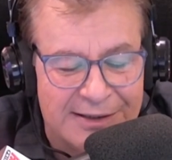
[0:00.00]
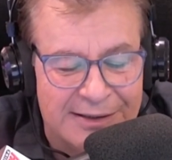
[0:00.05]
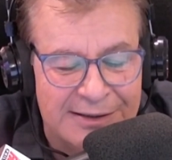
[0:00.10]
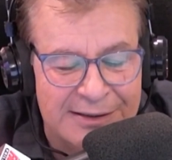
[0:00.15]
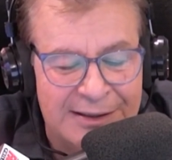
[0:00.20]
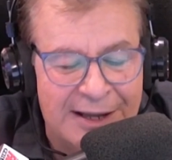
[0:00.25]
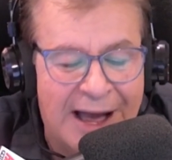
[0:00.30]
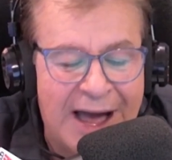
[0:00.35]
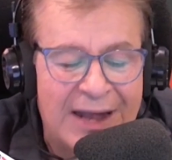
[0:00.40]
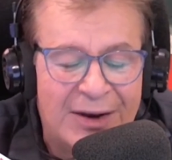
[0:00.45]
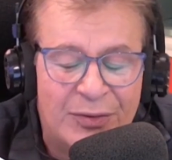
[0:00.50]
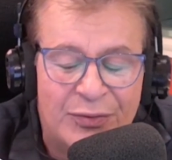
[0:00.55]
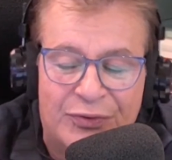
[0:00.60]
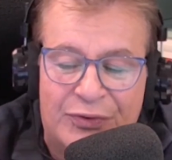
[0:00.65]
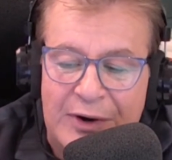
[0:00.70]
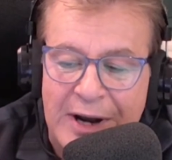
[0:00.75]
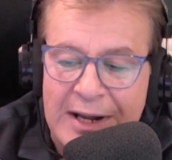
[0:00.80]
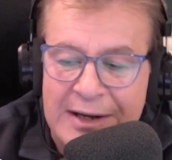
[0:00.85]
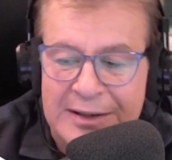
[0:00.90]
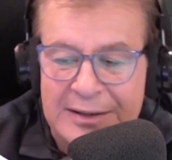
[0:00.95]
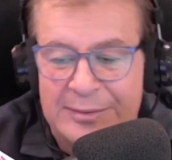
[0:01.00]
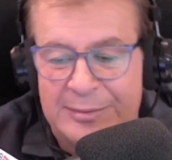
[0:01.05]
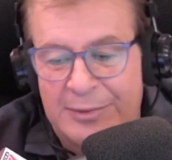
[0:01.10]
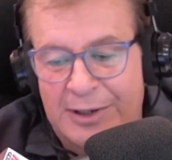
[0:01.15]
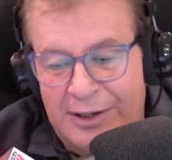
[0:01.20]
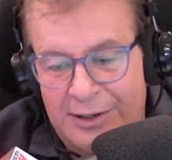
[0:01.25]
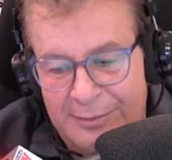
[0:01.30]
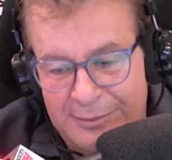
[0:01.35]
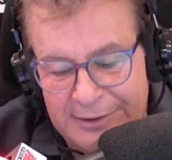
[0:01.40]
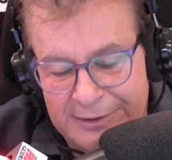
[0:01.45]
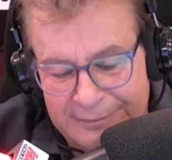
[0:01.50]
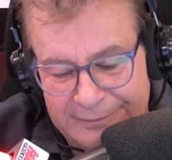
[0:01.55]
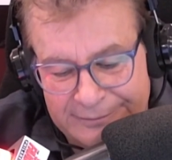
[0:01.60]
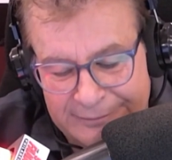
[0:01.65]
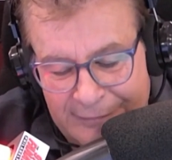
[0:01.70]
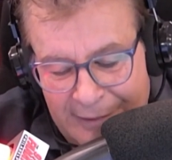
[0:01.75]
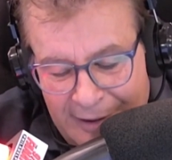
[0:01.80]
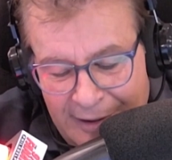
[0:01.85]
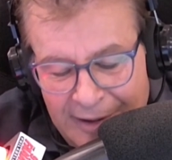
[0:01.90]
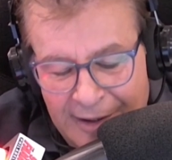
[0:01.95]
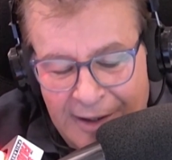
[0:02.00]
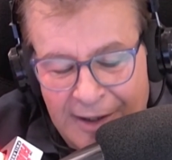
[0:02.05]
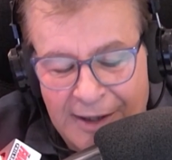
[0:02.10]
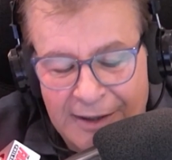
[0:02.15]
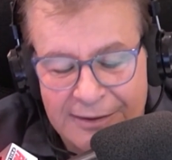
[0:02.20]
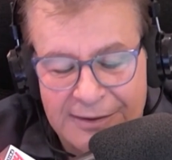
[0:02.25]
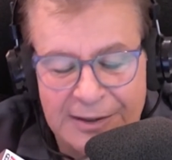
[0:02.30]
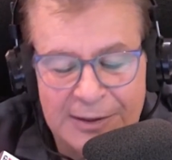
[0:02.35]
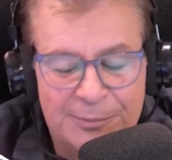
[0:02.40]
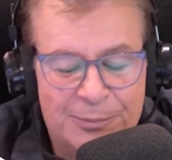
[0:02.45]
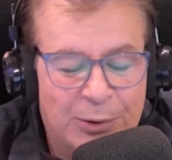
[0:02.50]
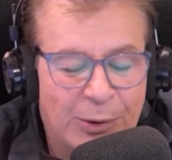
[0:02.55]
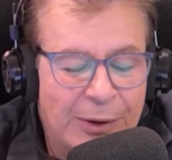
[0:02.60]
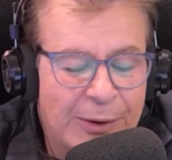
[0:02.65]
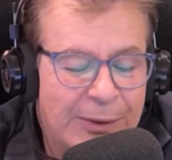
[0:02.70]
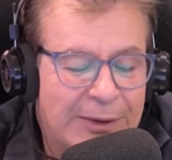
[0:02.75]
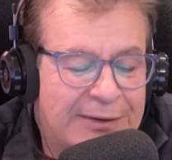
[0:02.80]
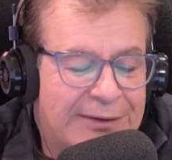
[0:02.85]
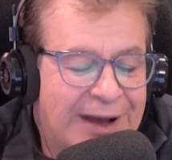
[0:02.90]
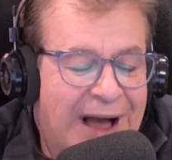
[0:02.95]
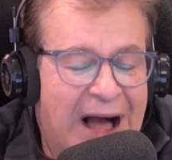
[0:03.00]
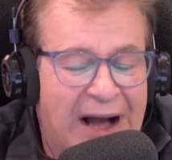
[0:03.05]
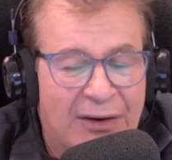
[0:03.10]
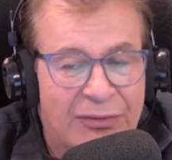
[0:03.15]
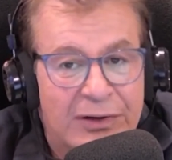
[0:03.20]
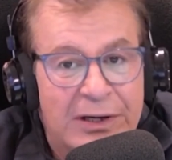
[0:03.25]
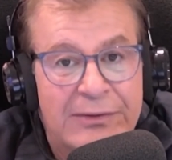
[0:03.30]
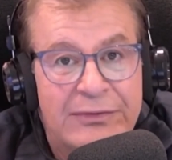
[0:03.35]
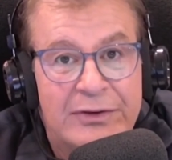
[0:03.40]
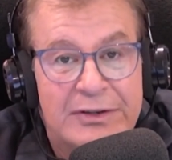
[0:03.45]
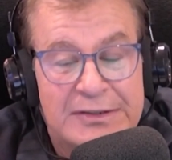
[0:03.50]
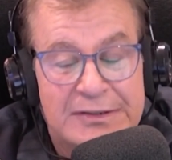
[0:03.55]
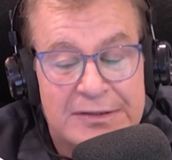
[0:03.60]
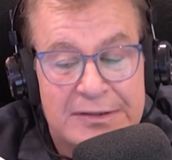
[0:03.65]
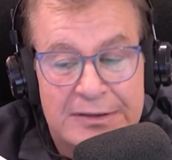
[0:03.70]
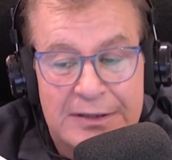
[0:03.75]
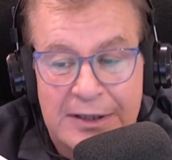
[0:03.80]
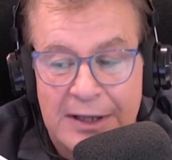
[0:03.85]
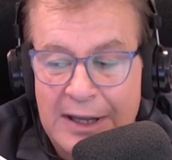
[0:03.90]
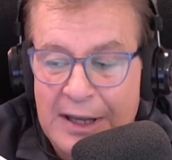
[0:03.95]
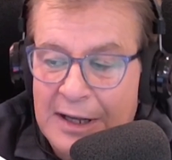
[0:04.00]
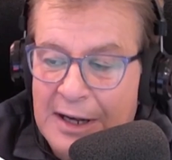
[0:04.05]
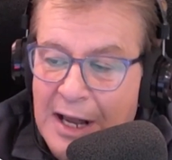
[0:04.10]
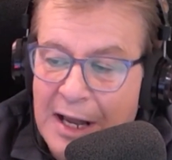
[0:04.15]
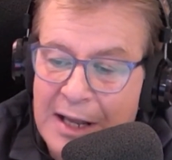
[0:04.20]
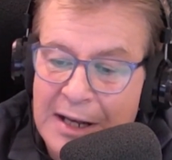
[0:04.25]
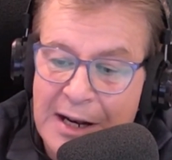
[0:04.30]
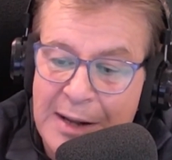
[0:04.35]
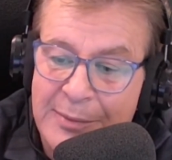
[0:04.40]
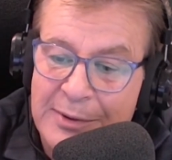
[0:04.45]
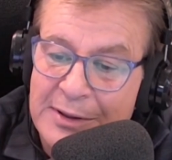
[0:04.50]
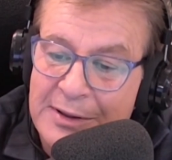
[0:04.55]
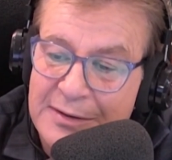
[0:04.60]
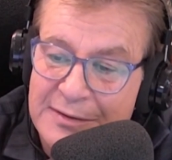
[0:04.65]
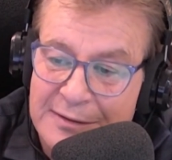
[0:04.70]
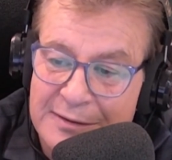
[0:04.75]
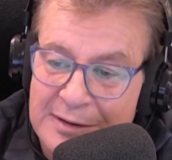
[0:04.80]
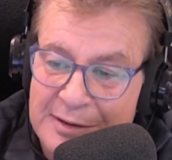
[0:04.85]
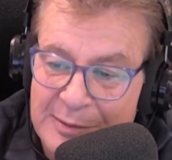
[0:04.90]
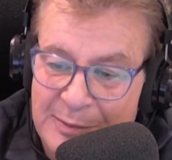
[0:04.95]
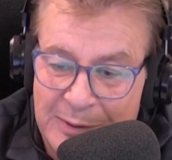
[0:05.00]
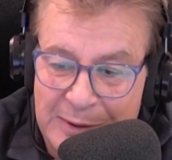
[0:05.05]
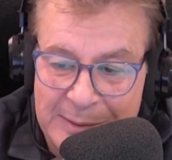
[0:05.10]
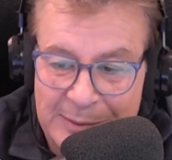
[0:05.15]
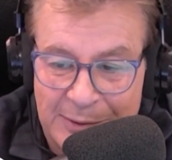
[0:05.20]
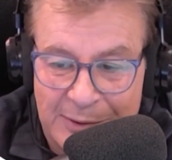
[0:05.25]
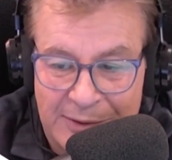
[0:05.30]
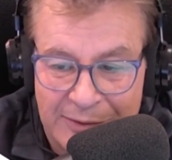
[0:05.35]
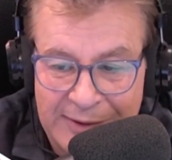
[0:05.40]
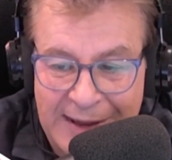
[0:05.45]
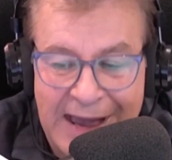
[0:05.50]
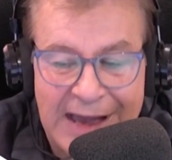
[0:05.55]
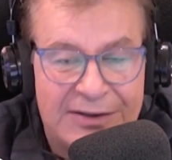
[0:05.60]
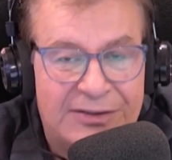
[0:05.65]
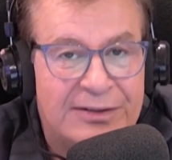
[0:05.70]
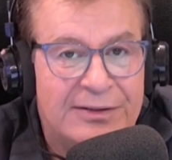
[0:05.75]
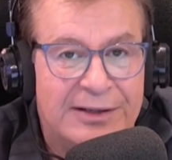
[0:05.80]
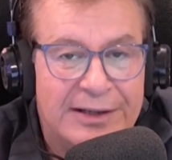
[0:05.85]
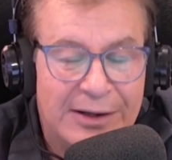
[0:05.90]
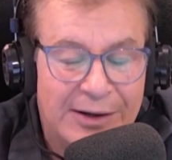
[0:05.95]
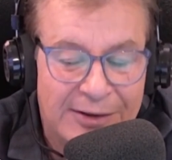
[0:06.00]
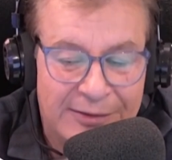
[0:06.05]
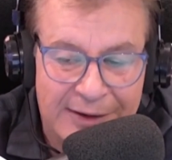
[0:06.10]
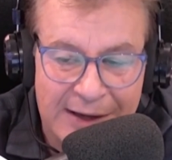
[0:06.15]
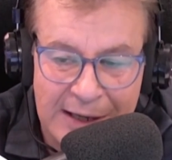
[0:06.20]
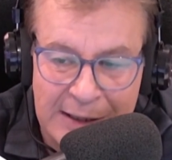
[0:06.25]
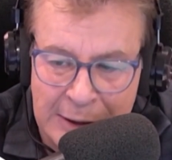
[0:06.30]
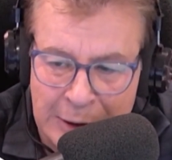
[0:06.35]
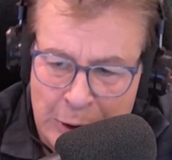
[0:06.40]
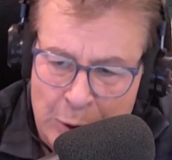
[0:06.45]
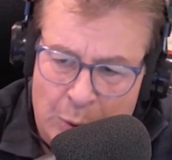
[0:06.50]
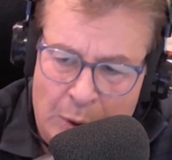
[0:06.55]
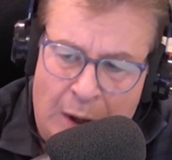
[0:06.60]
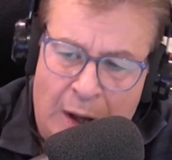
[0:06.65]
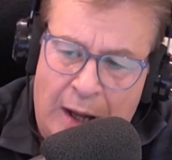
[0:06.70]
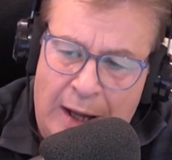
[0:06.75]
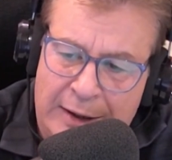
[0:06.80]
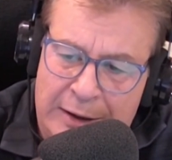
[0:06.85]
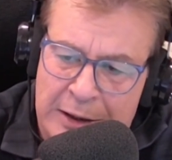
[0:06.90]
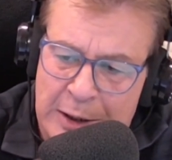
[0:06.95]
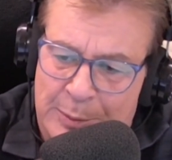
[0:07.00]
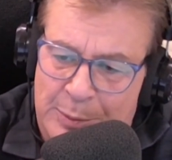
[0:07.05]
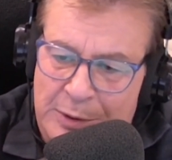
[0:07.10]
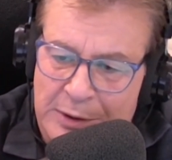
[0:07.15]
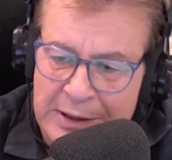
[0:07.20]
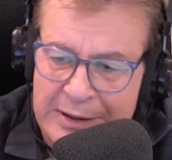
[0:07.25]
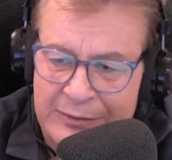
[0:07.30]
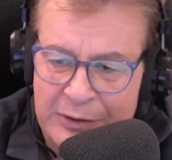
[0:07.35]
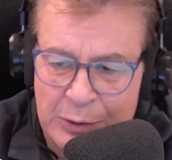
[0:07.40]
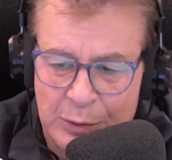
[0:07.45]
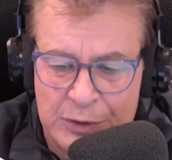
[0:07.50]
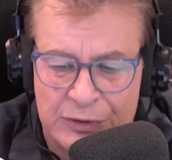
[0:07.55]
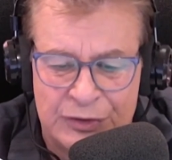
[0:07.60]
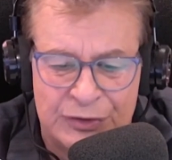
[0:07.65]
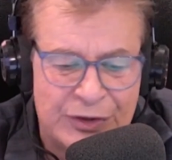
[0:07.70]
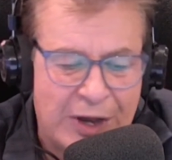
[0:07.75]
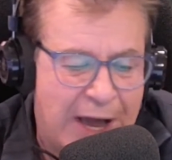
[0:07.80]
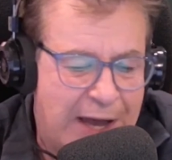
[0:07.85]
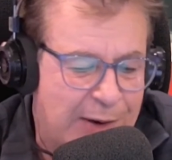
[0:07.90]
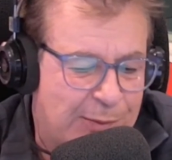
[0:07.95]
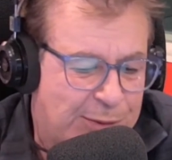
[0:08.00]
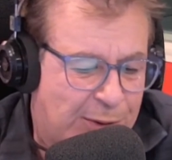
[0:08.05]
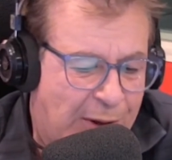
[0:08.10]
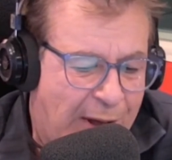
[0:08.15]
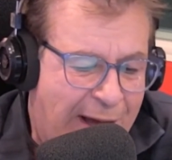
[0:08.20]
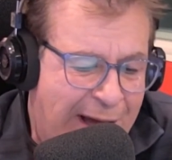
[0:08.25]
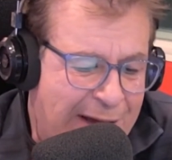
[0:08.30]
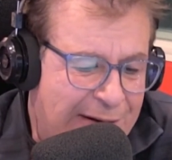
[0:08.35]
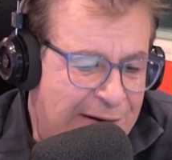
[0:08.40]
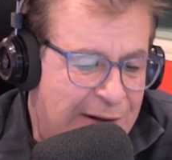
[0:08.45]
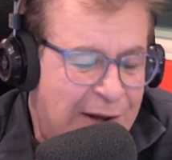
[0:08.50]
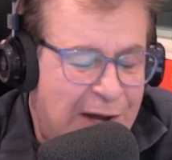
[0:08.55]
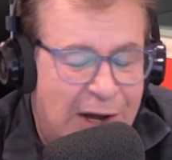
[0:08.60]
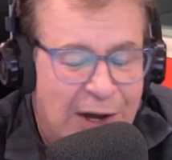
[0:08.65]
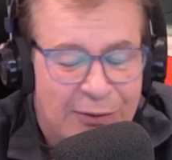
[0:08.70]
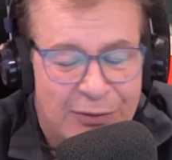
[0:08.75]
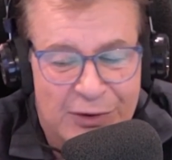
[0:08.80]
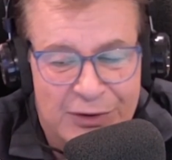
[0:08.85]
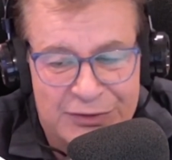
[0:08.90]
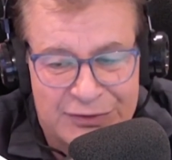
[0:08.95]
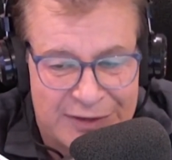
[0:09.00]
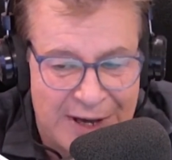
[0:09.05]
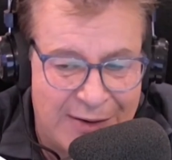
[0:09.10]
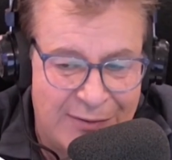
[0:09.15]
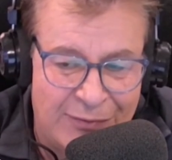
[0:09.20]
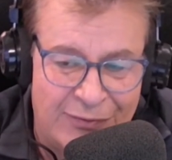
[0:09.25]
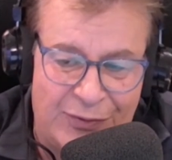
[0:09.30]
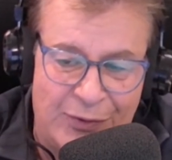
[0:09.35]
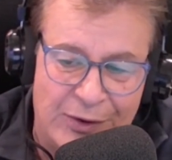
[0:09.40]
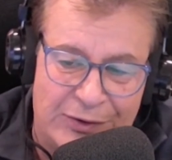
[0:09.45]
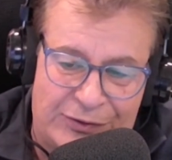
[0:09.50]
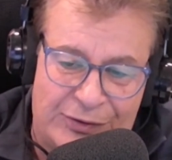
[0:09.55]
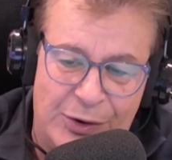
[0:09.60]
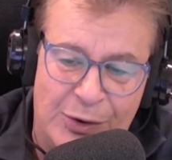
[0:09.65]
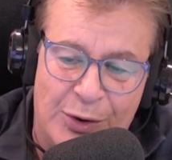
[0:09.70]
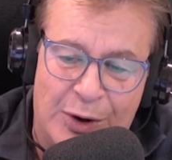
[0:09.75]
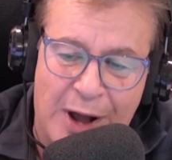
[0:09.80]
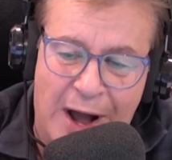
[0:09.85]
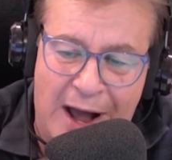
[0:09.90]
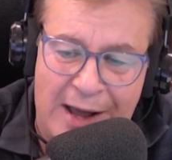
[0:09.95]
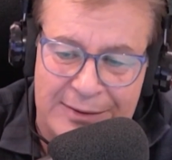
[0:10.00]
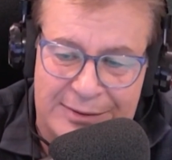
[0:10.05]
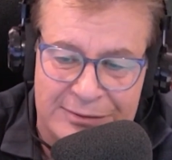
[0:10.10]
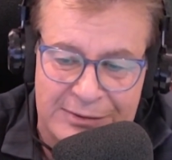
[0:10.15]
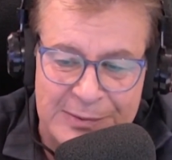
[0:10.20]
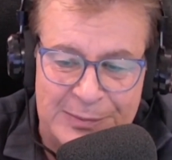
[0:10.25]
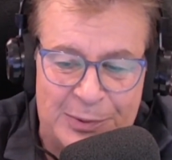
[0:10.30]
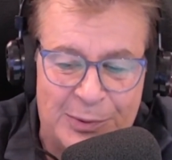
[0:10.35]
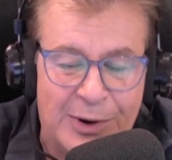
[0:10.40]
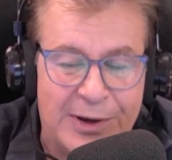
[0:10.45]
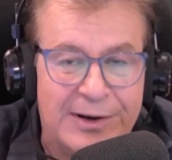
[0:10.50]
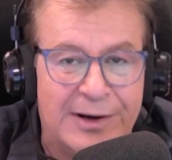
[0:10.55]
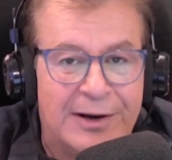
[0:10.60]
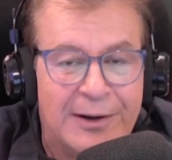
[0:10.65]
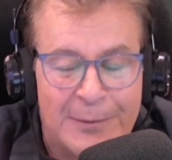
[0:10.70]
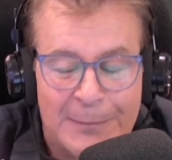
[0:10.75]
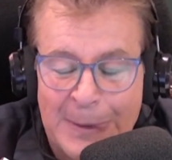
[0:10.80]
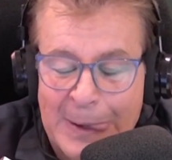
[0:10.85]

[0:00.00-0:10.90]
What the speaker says: Not afraid of the moment, to the point where Doc Rivers, and I've been listening to people nationally all day, and they go, oh, I can't believe you would design a play for a 7'2" guy, three-pointer.